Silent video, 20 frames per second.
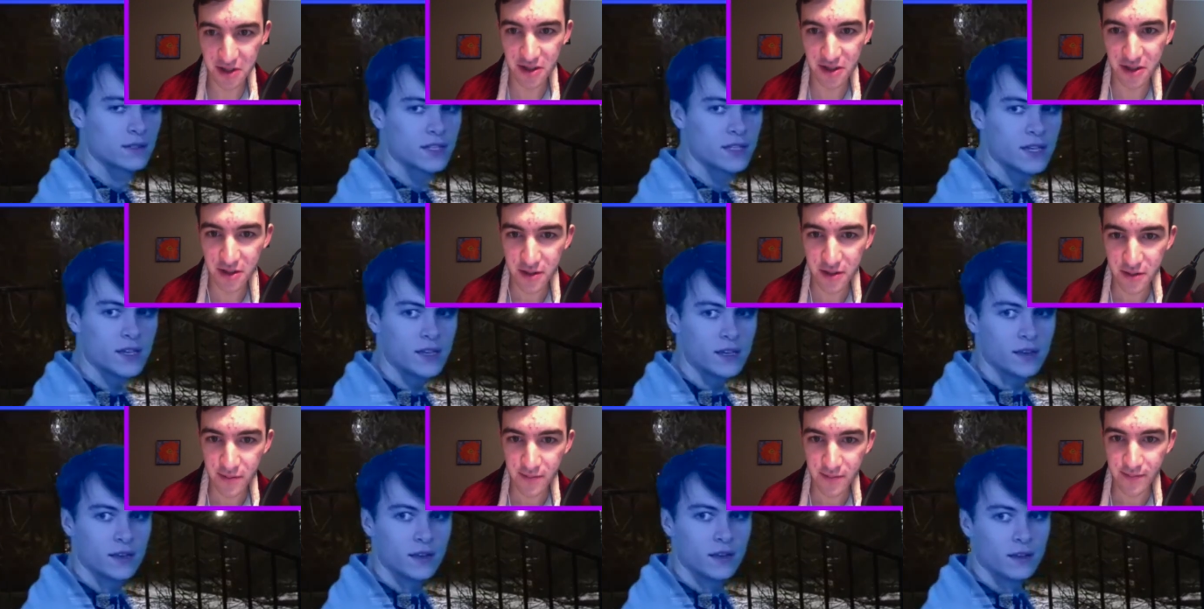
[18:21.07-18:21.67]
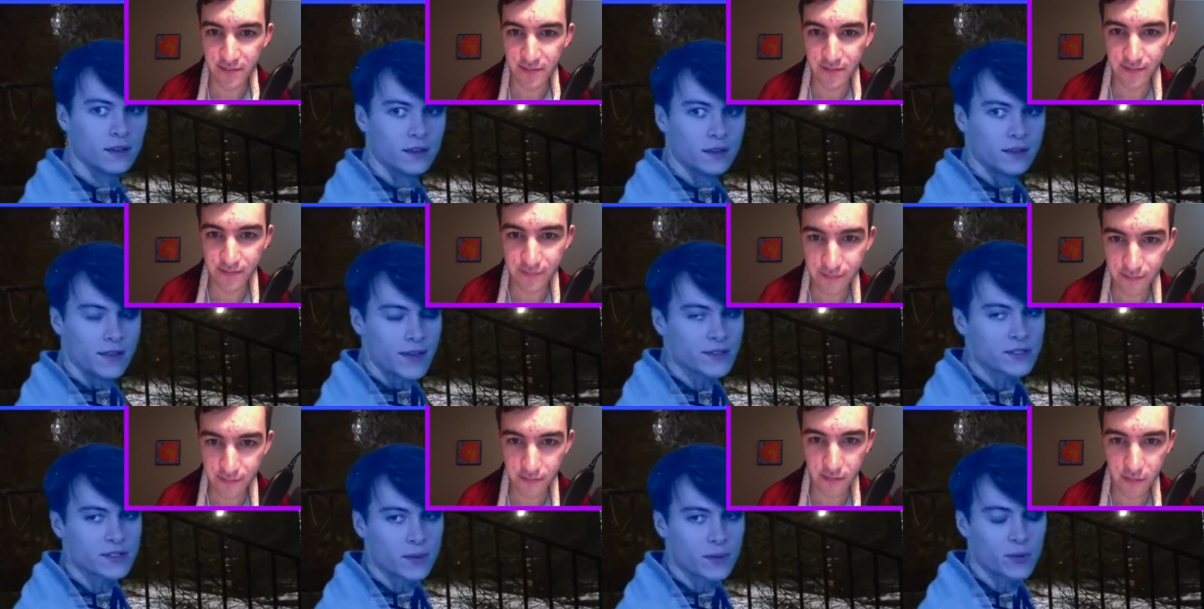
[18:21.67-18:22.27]
Speaker 1: See,
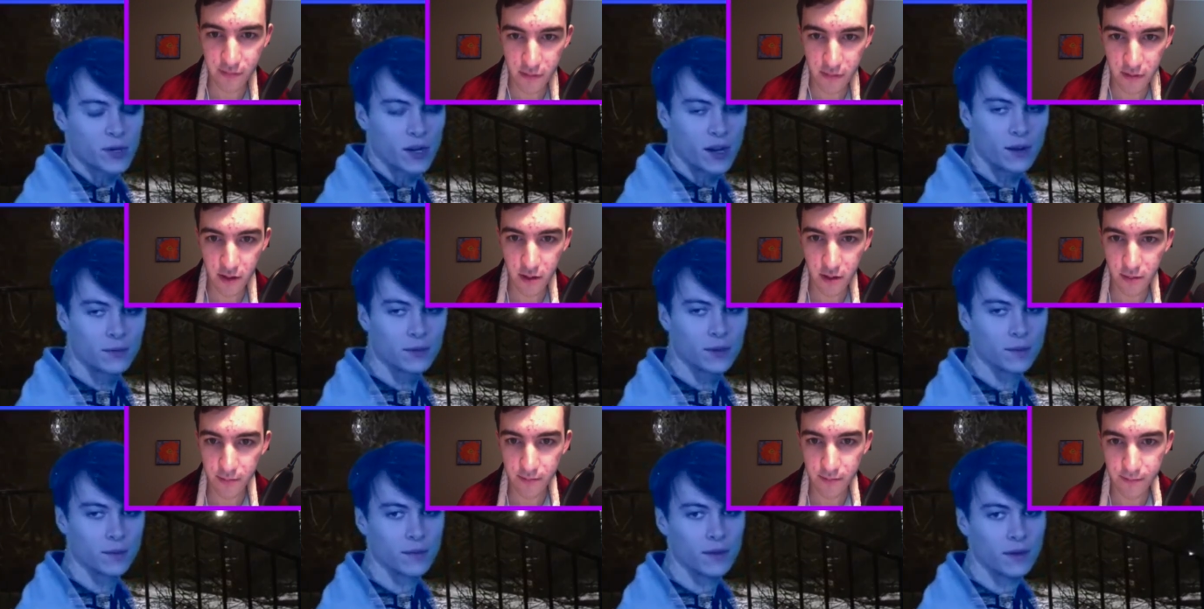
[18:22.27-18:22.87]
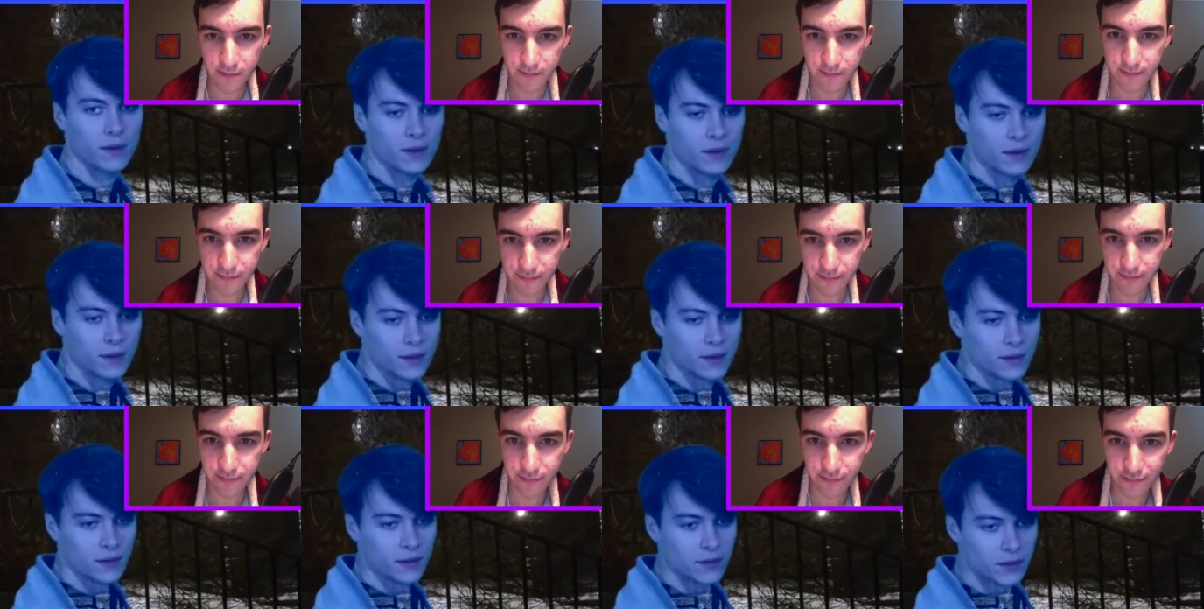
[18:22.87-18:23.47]
that's the problem.
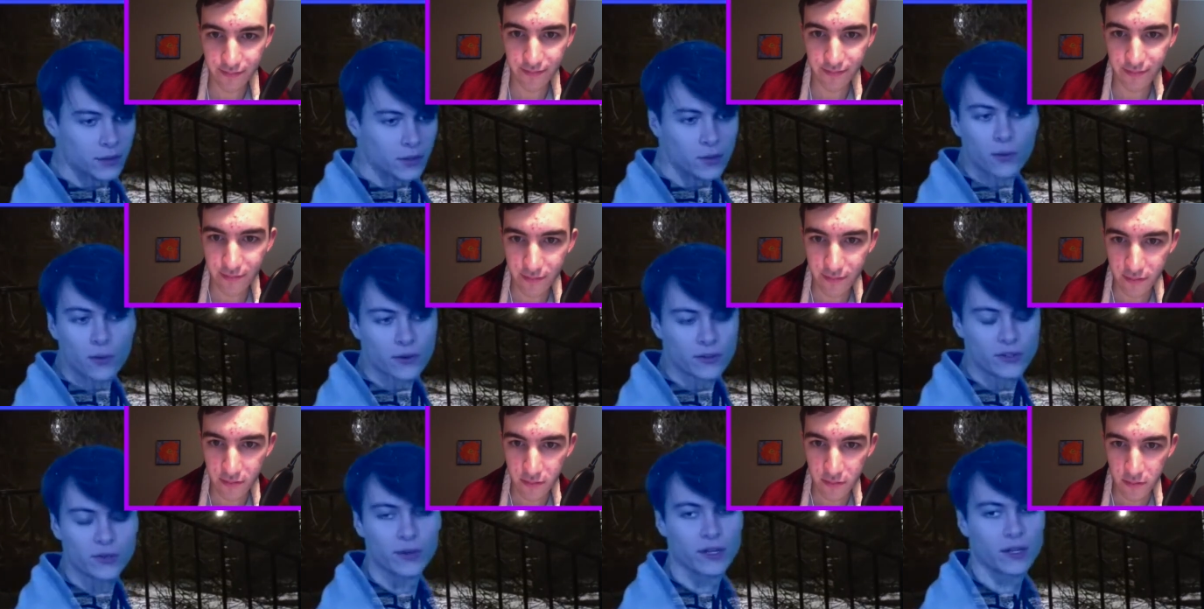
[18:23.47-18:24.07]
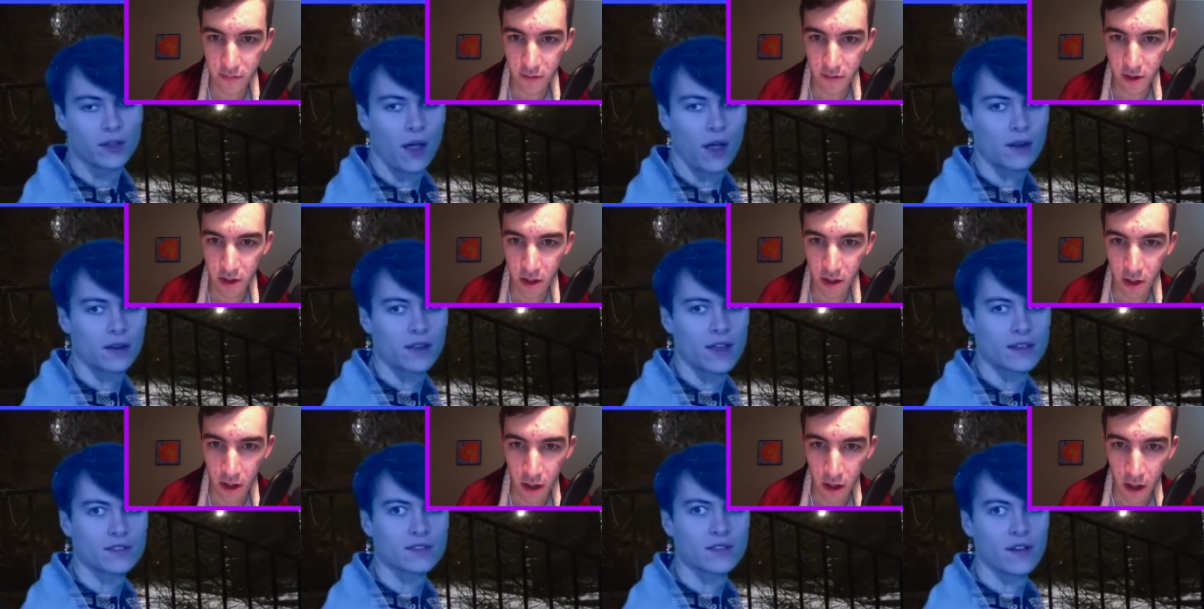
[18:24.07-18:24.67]
You weren't doing a lot
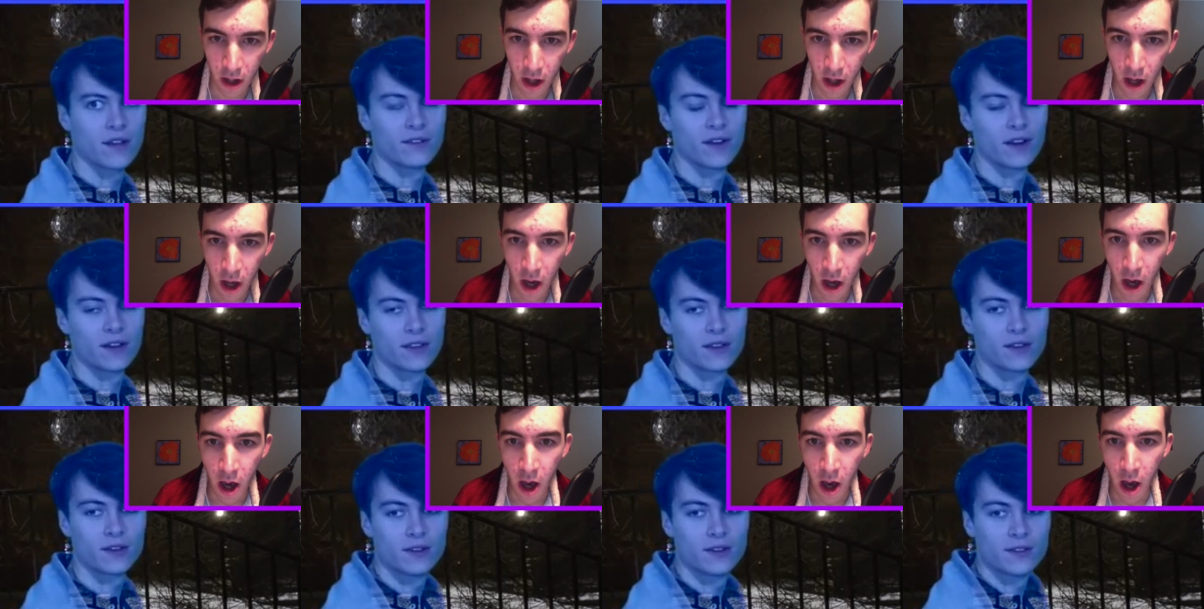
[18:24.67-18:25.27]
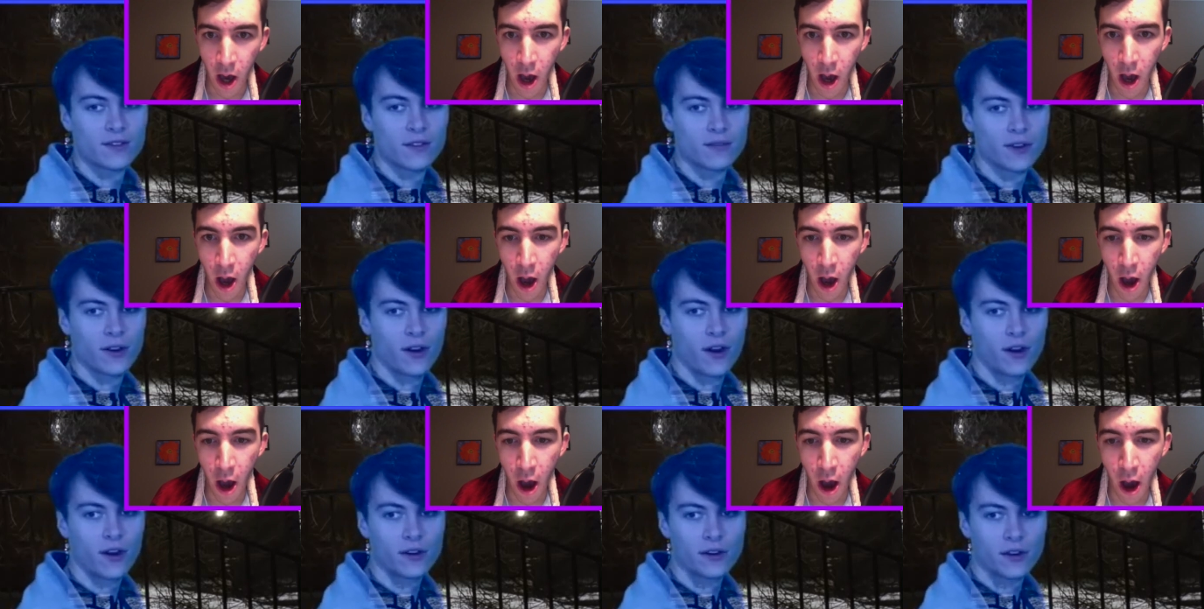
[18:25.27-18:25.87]
of that stuff out of the goodness of your
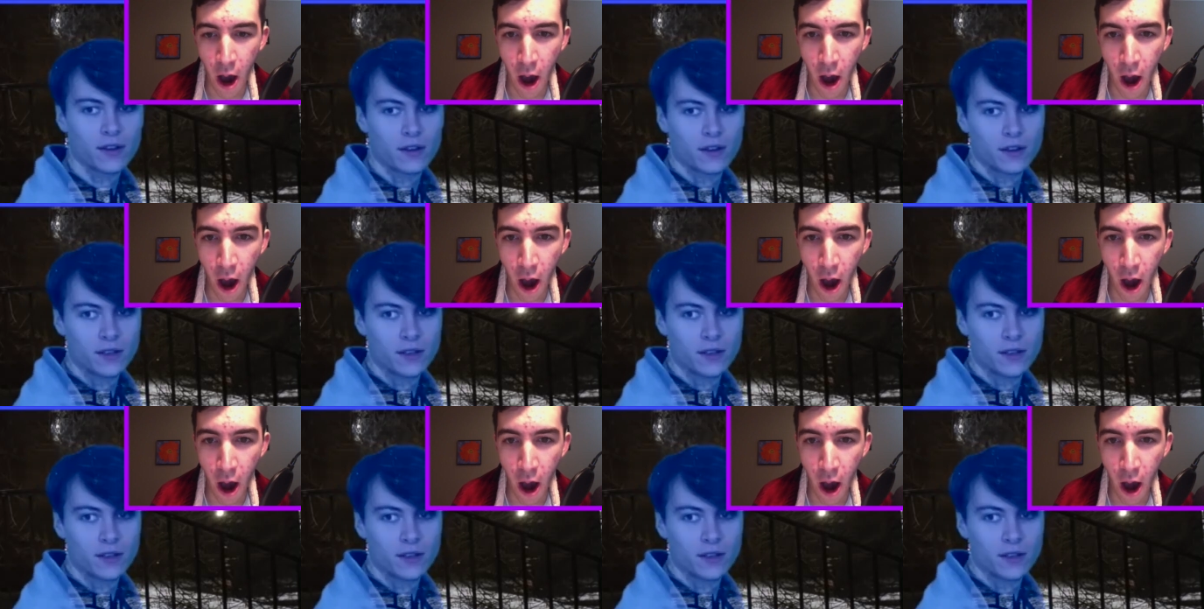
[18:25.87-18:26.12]
heart.